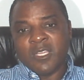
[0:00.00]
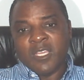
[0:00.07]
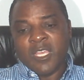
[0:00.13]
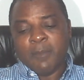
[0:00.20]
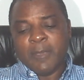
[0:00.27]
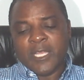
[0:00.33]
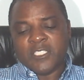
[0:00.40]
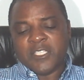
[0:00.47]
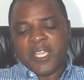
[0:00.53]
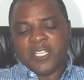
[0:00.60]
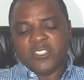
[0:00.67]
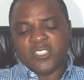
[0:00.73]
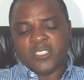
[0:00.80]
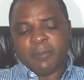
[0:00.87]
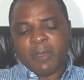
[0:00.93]
He made
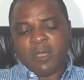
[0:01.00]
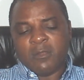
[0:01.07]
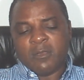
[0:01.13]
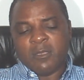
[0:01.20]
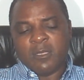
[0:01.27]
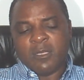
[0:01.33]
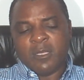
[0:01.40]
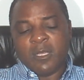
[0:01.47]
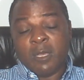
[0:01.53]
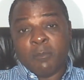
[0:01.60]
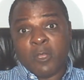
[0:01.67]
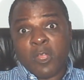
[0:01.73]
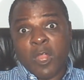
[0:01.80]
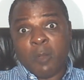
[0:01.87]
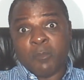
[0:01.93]
changes about, I'm a
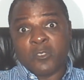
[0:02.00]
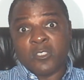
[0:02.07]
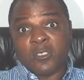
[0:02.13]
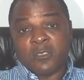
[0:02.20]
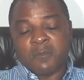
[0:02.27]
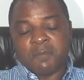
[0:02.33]
carpenter.